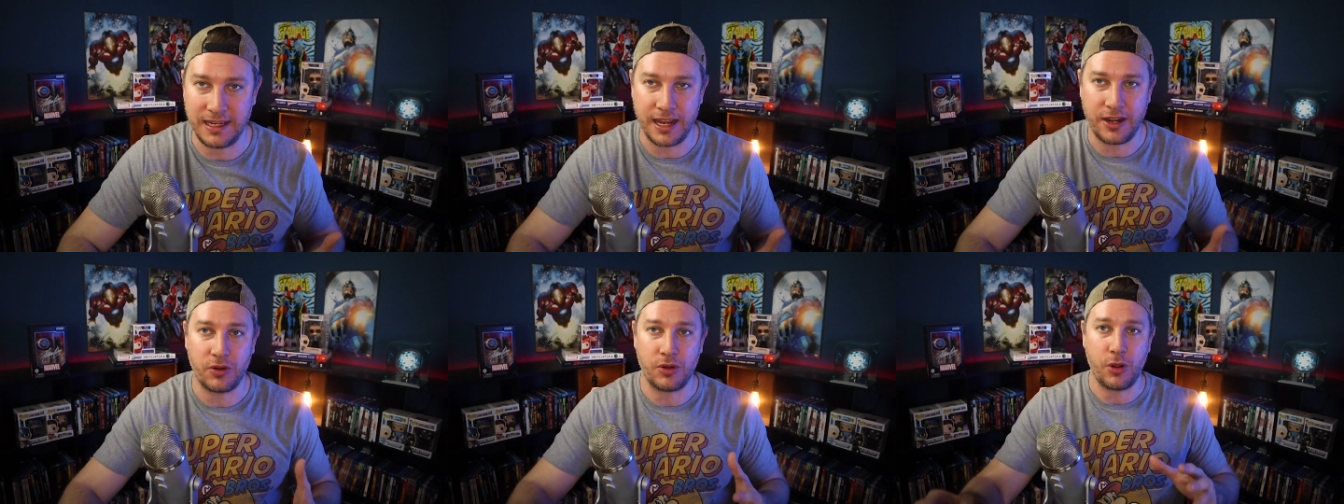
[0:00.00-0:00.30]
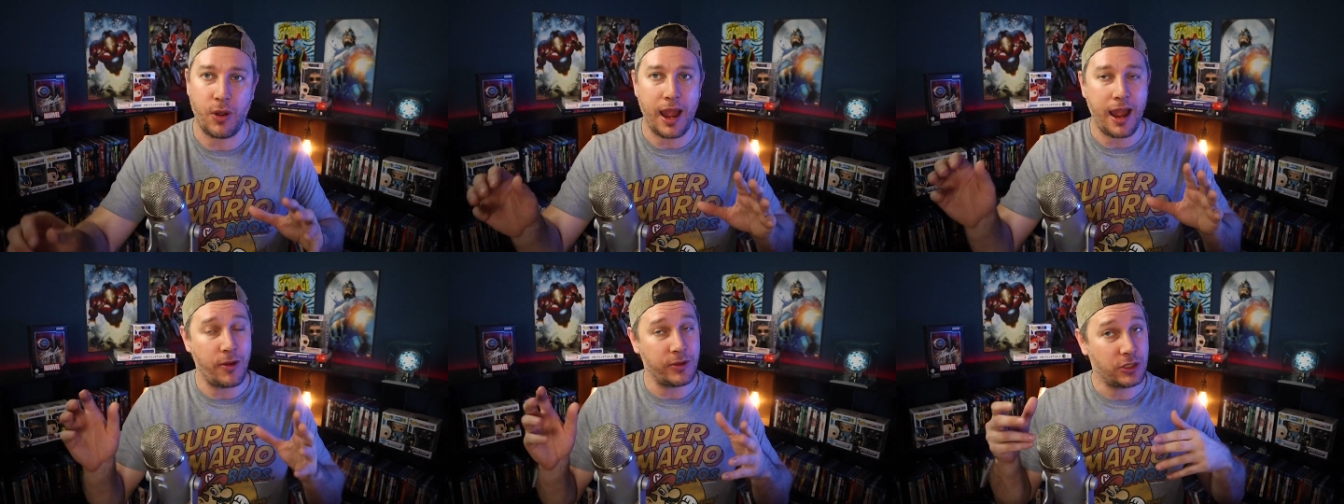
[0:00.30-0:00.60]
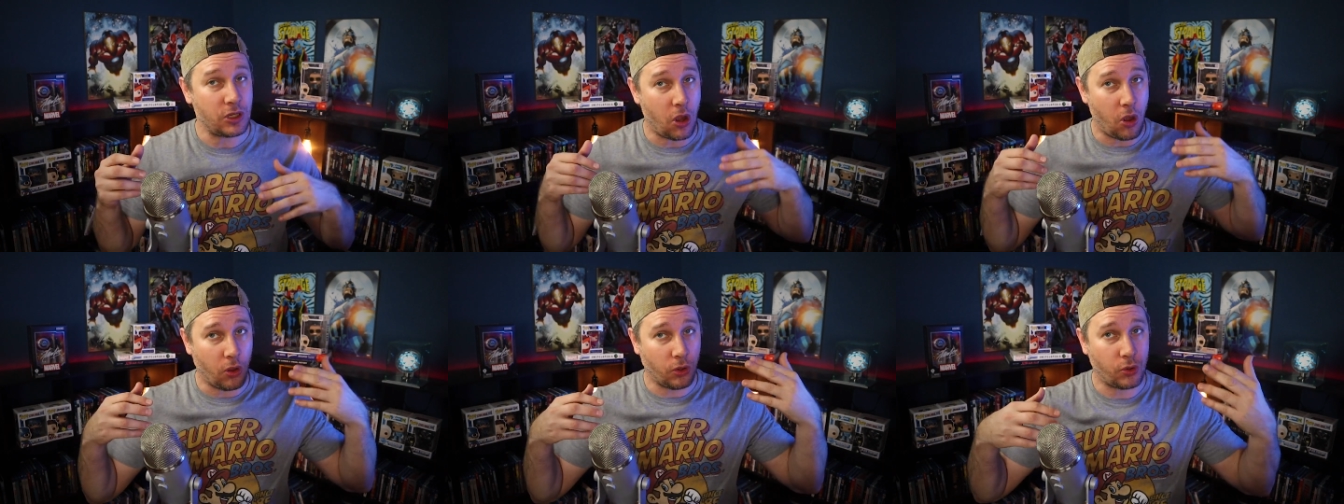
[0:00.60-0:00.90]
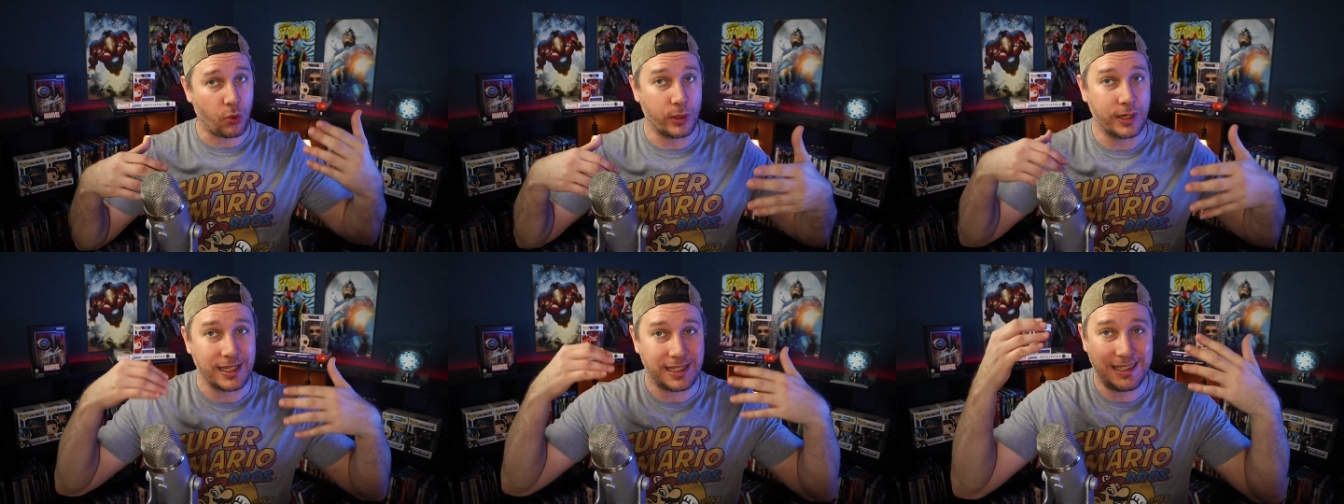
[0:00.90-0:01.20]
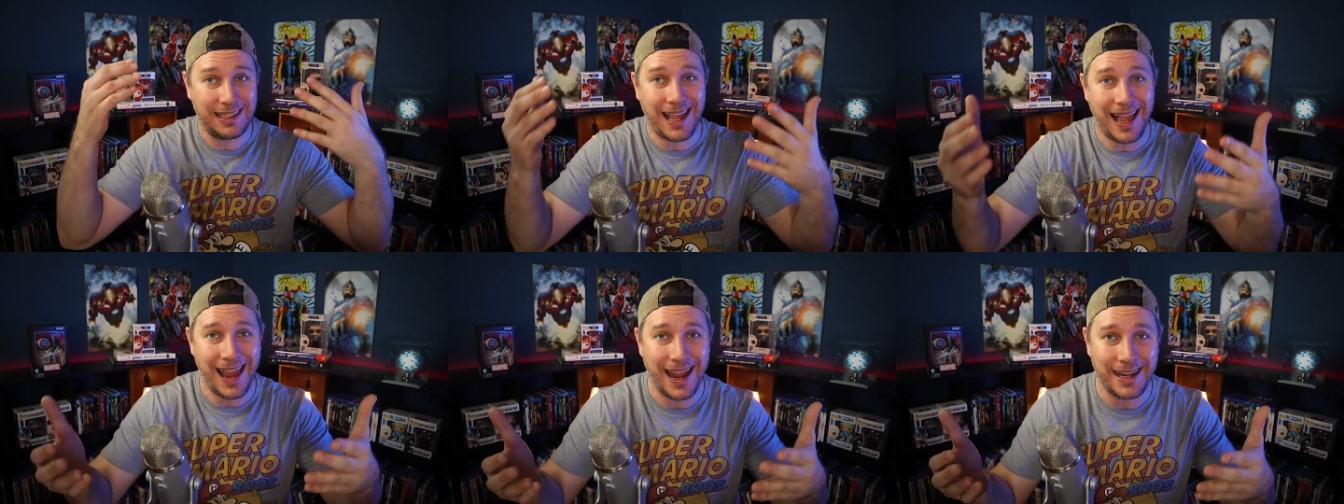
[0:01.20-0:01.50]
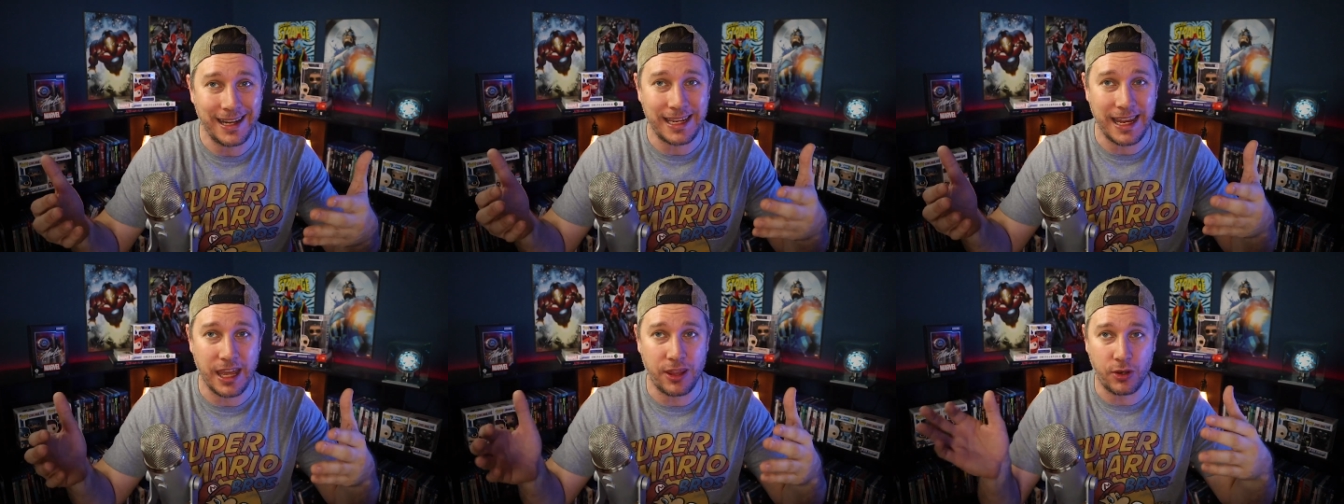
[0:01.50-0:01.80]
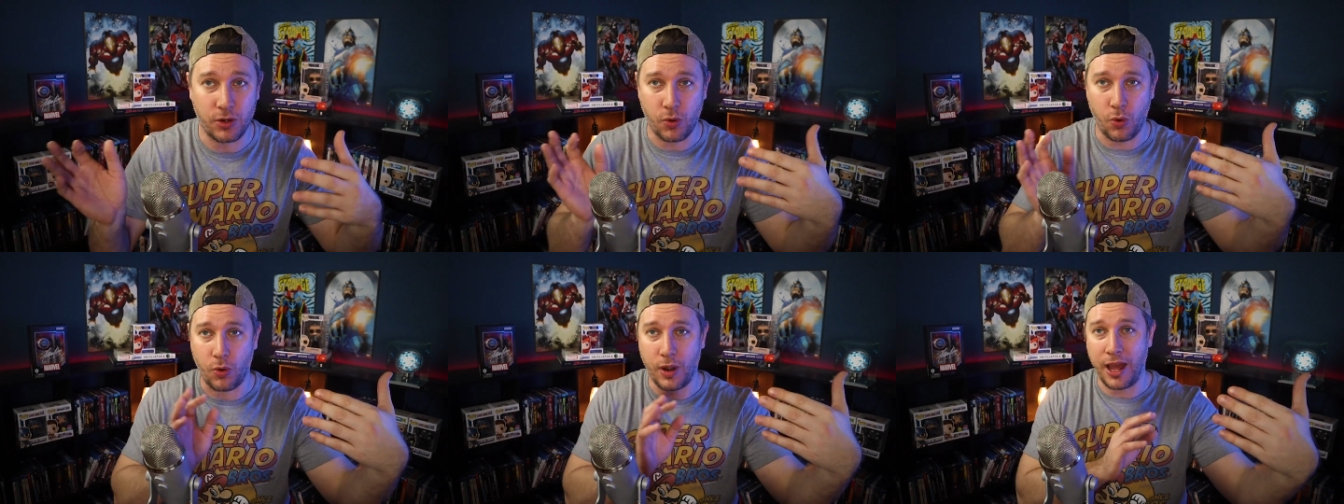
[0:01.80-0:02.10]
I don't know how it's all going to tie
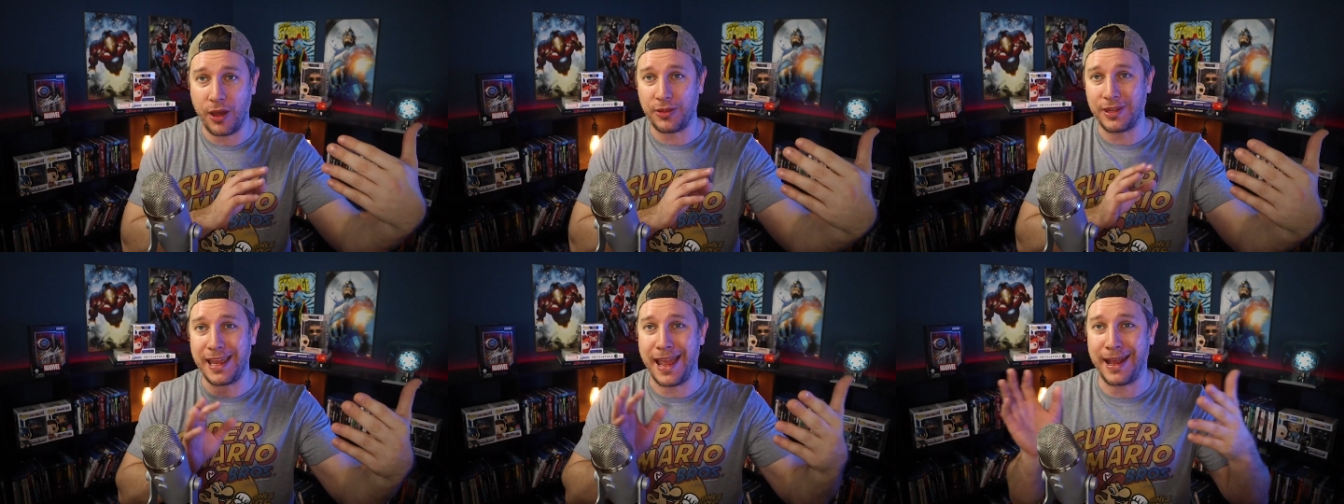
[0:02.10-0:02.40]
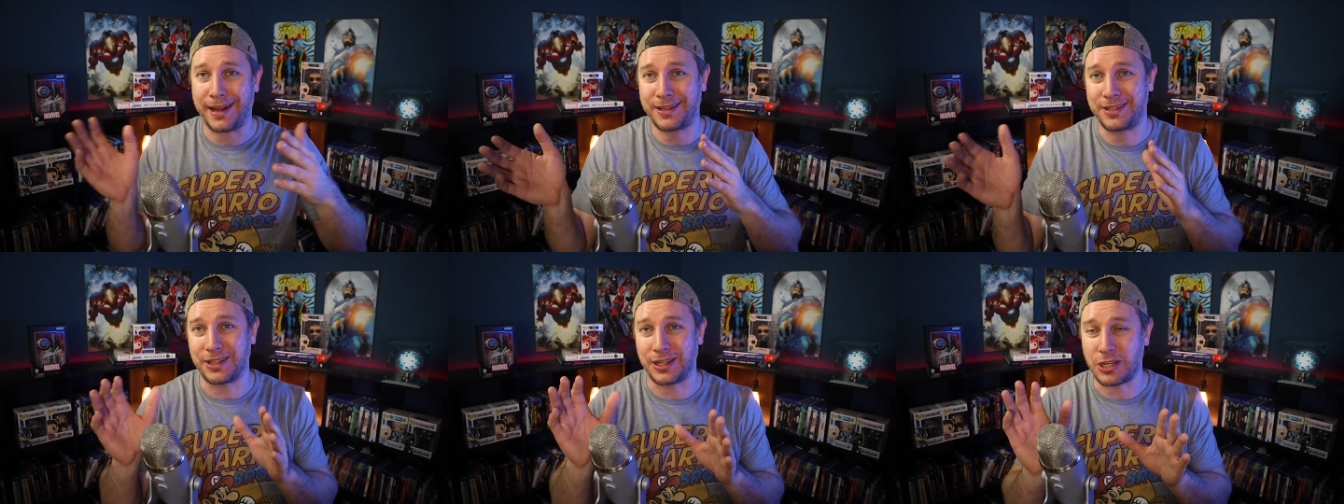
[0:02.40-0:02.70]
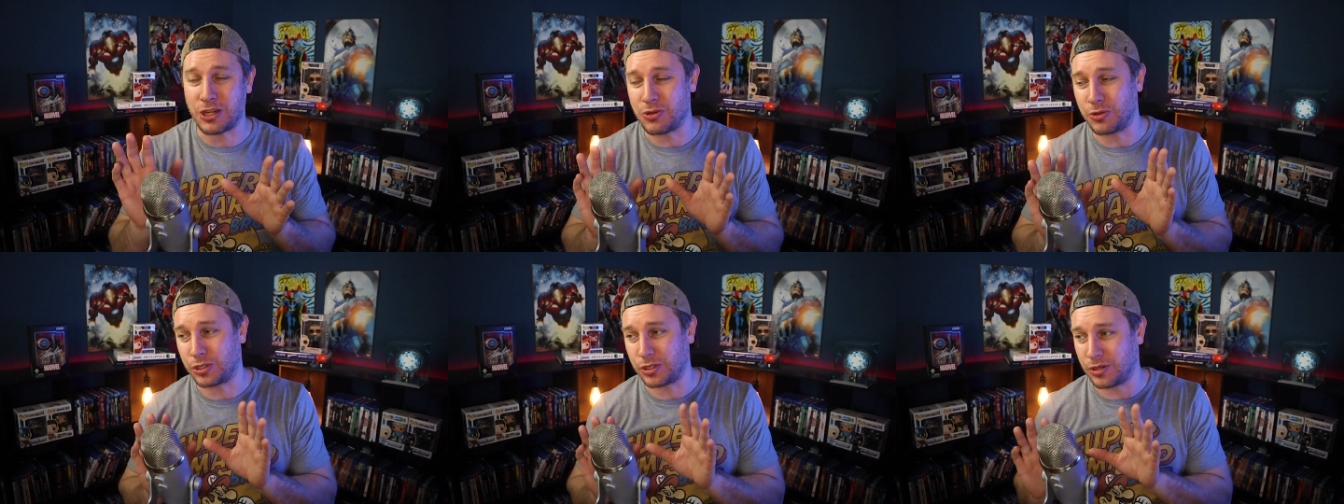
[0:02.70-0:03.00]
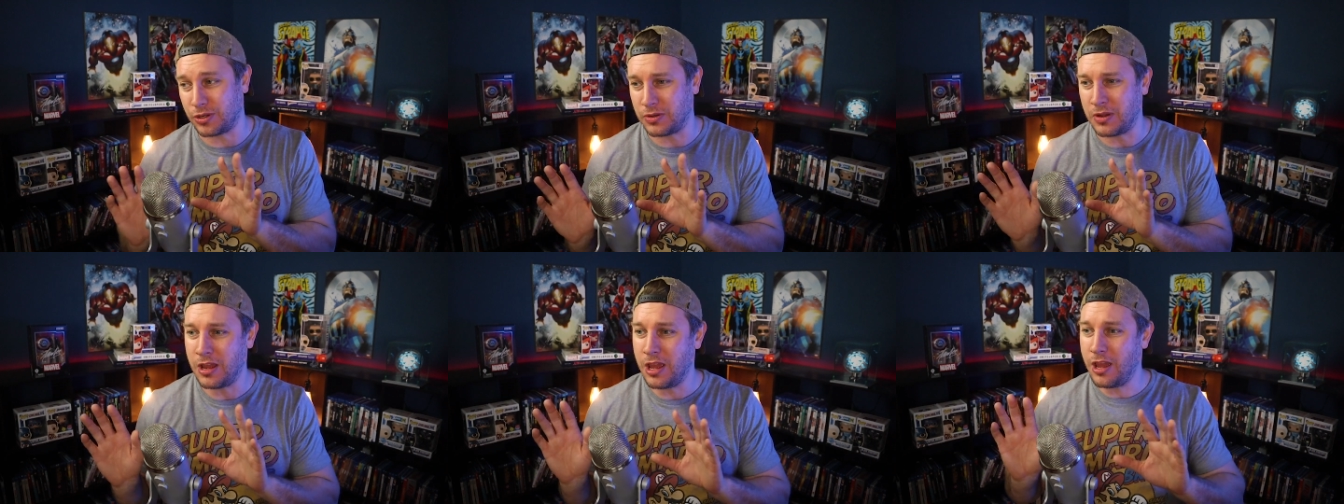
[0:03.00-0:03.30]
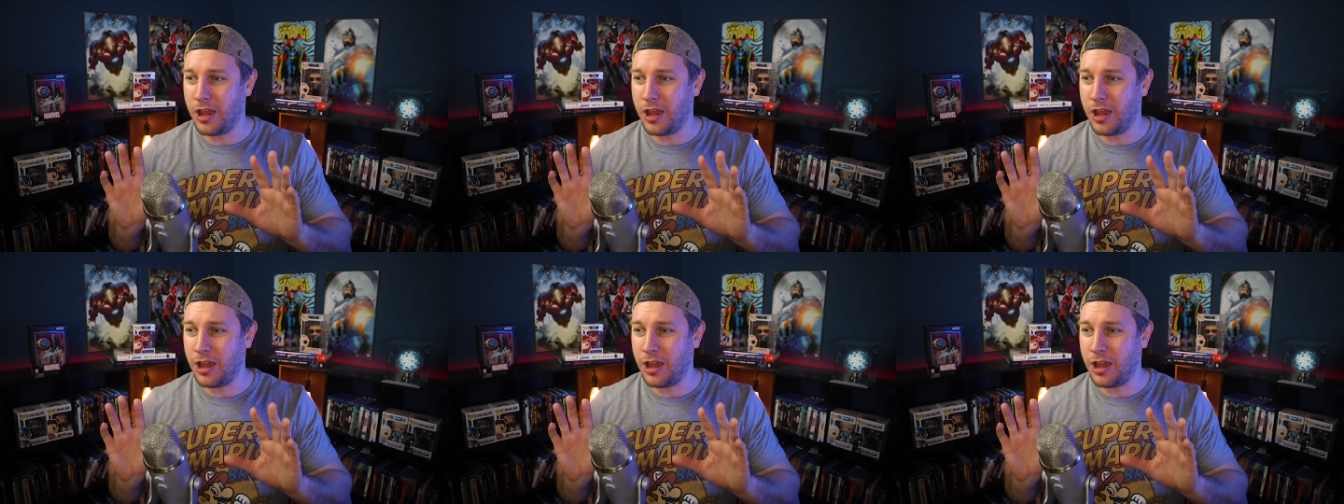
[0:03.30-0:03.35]
together or how the execution